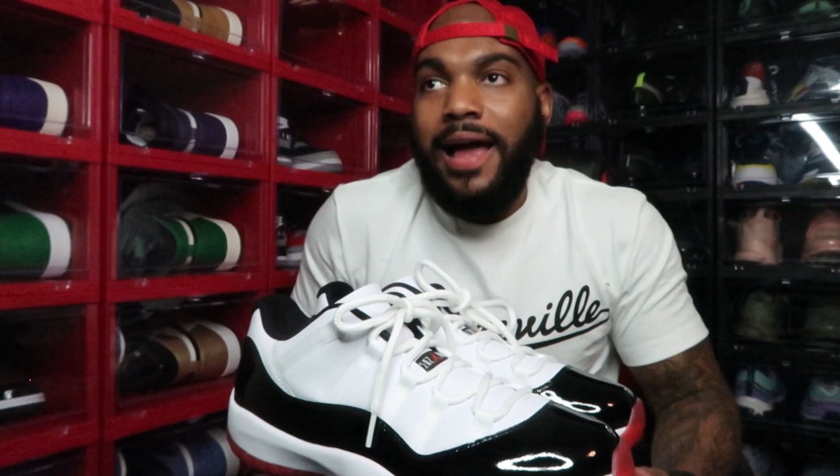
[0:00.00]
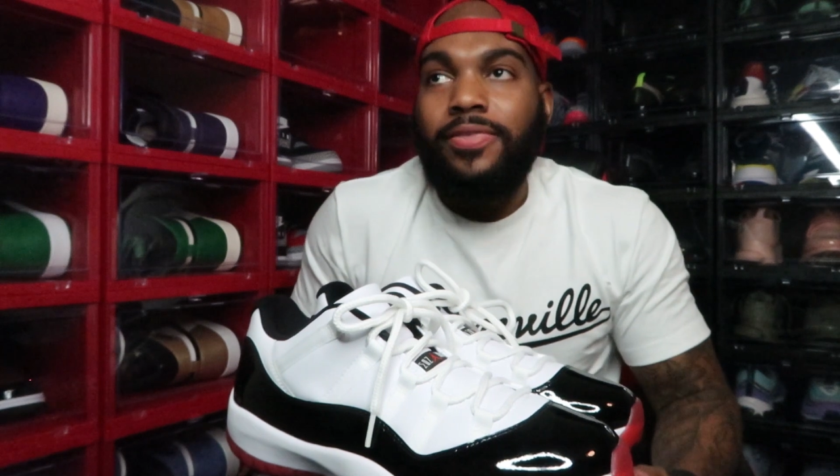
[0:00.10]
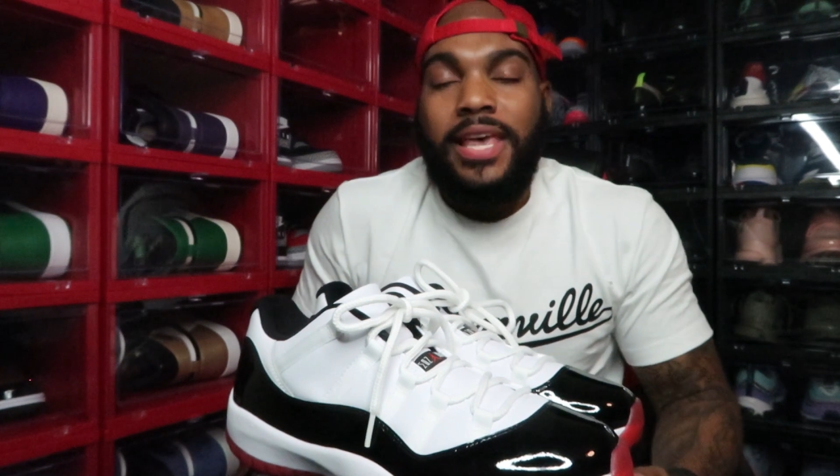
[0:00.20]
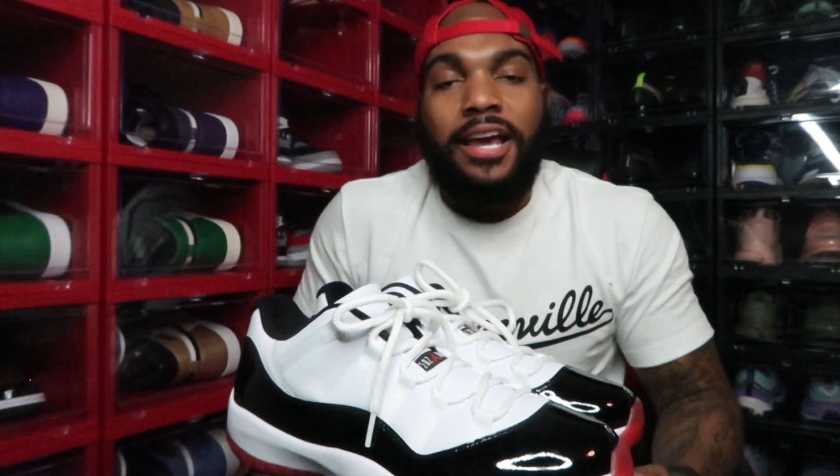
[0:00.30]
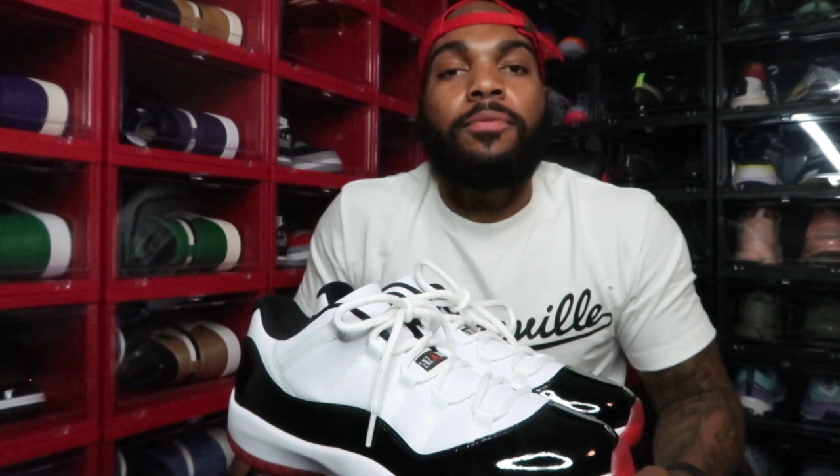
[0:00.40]
I
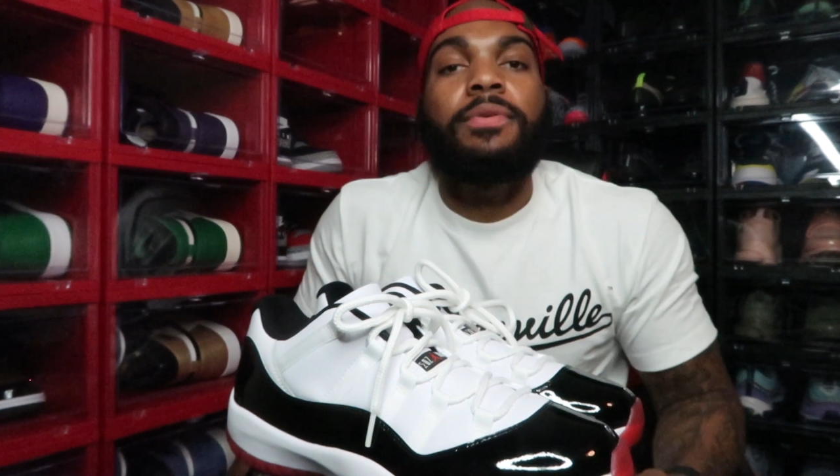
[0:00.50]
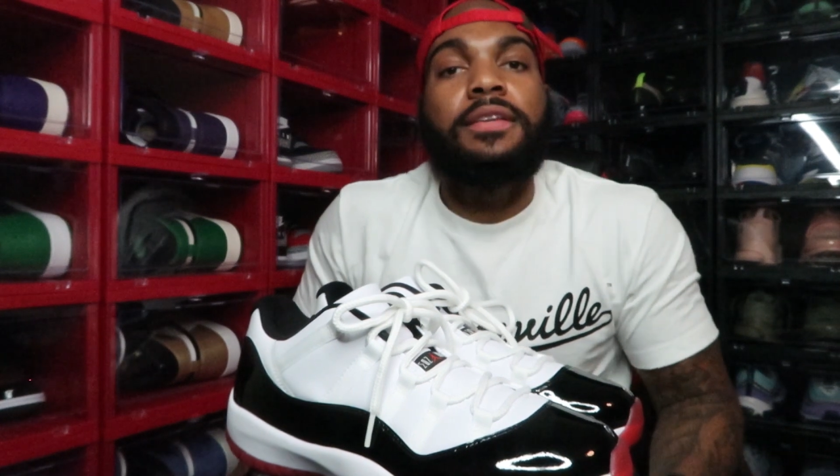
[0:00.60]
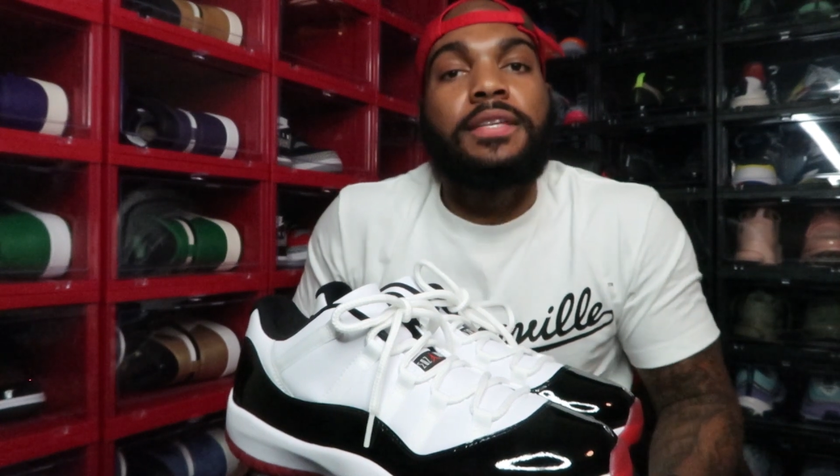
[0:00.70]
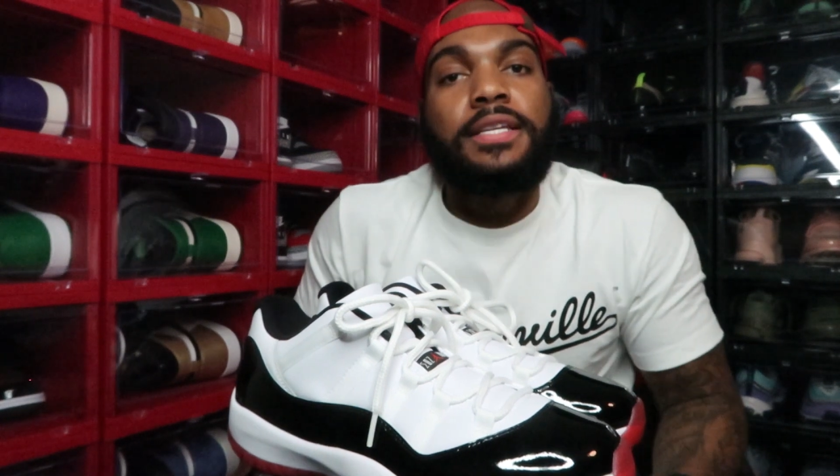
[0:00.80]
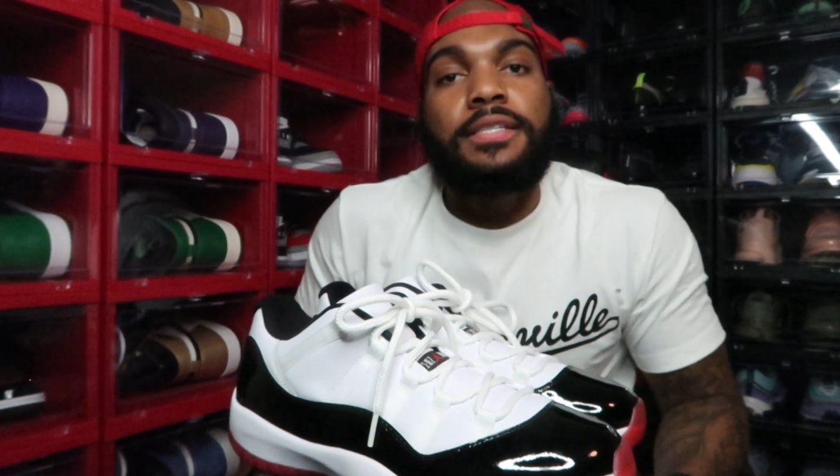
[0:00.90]
think it'll be
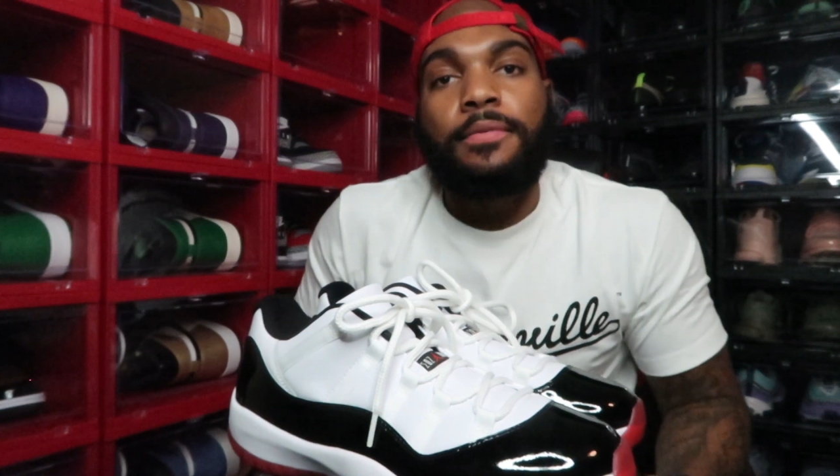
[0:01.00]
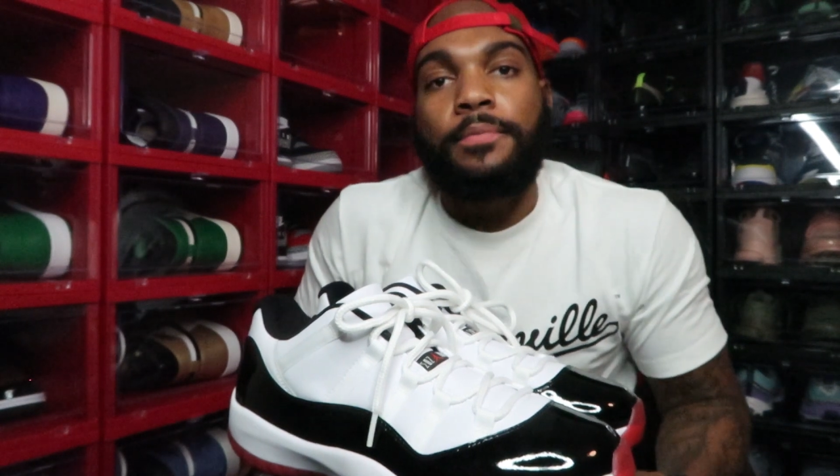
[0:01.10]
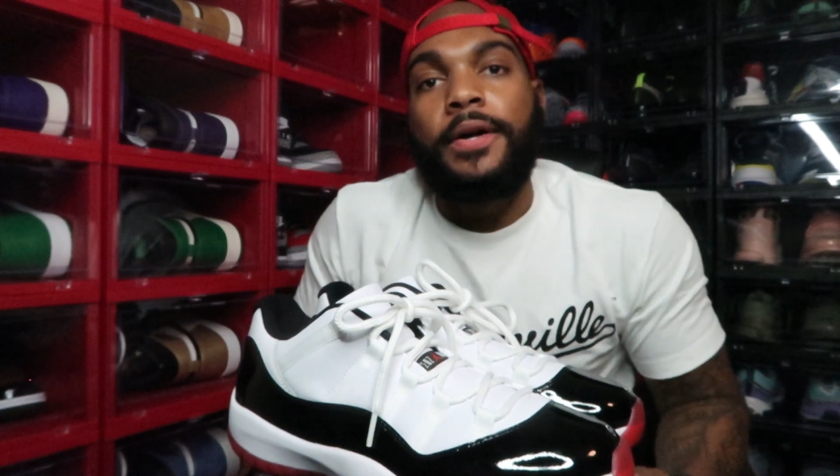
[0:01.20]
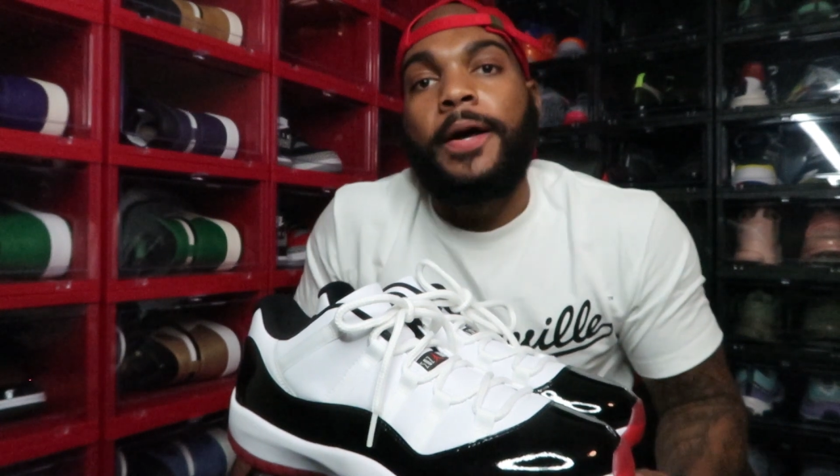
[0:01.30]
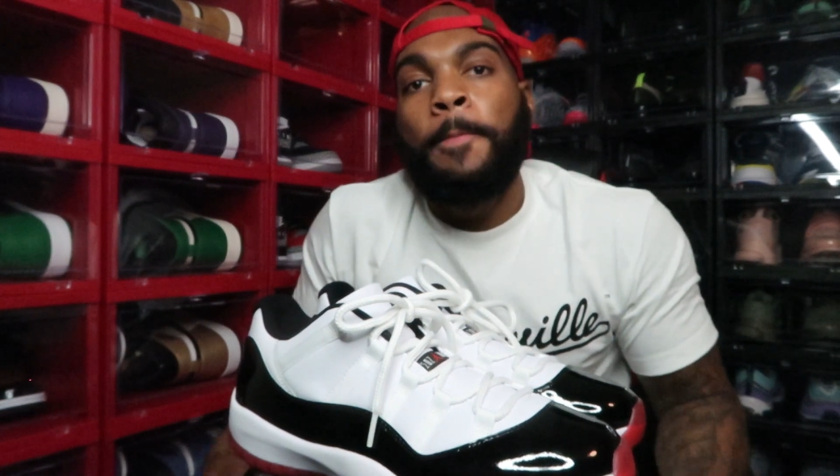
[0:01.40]
decent.
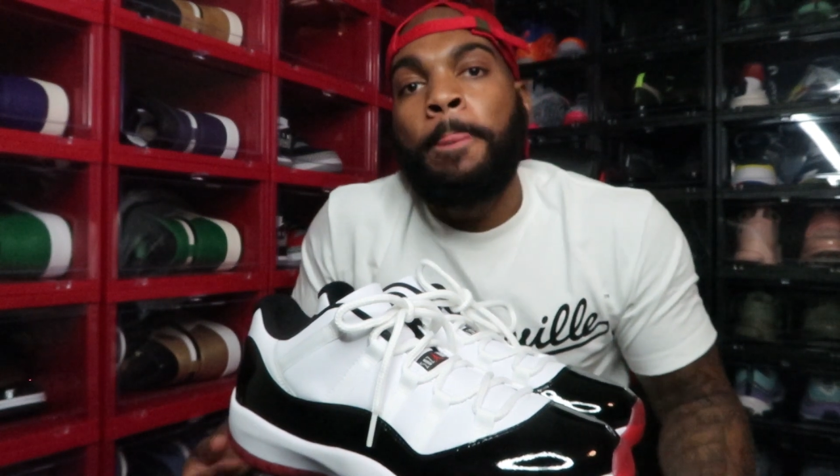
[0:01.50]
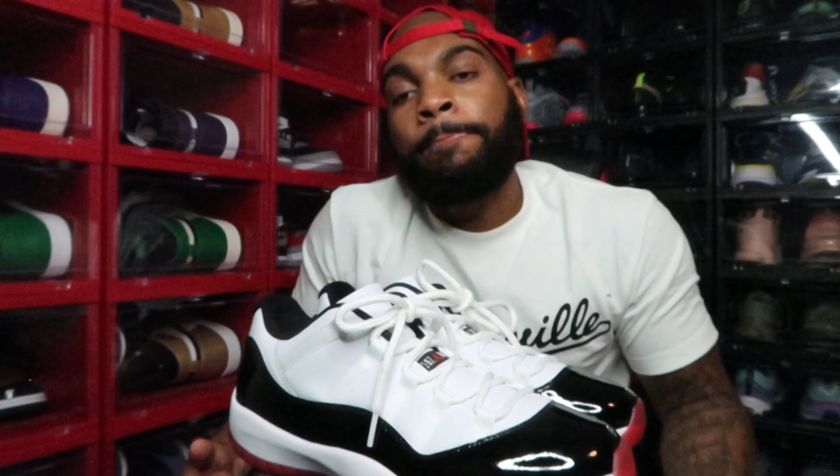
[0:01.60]
But